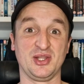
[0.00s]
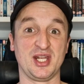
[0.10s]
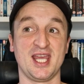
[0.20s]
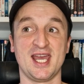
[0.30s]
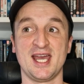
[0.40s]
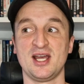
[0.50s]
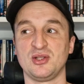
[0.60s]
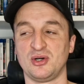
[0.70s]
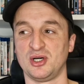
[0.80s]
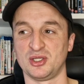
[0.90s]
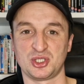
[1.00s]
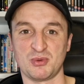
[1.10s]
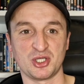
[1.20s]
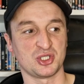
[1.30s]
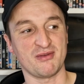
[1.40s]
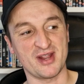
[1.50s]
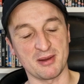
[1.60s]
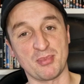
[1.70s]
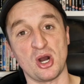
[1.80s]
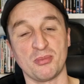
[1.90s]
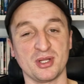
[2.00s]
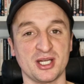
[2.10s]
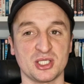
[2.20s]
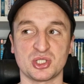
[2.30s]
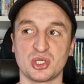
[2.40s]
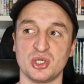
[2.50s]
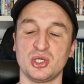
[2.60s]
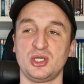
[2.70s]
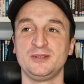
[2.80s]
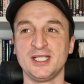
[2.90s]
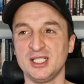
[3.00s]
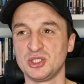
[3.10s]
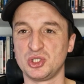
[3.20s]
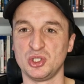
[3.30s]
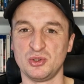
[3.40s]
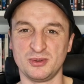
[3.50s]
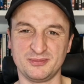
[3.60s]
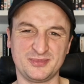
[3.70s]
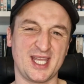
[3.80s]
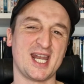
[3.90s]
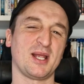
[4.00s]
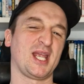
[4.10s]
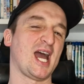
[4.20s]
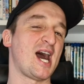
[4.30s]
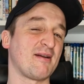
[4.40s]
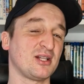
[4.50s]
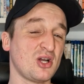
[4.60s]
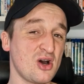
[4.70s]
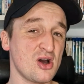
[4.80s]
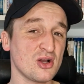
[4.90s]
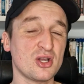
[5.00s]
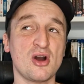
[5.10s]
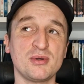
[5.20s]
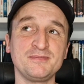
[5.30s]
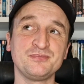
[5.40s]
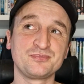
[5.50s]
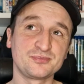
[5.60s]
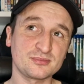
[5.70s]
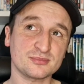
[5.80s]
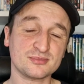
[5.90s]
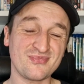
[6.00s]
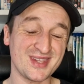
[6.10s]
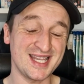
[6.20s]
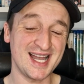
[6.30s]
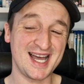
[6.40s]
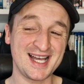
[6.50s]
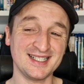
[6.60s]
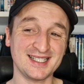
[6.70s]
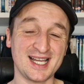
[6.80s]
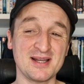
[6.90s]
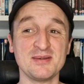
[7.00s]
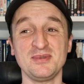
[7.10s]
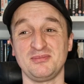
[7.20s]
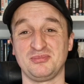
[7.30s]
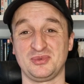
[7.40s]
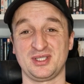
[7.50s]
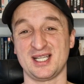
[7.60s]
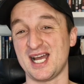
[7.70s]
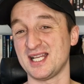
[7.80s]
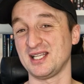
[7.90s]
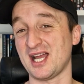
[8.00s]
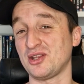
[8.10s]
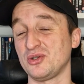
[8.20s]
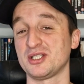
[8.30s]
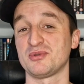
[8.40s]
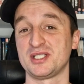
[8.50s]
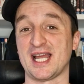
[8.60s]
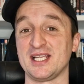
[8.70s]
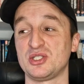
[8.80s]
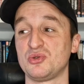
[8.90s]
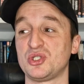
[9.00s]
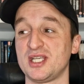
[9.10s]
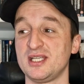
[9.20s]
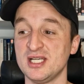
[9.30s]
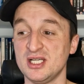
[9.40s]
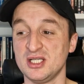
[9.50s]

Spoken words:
the nerd or someone who's not very popular at school, to get a character arc going. And I thought it was nice to see,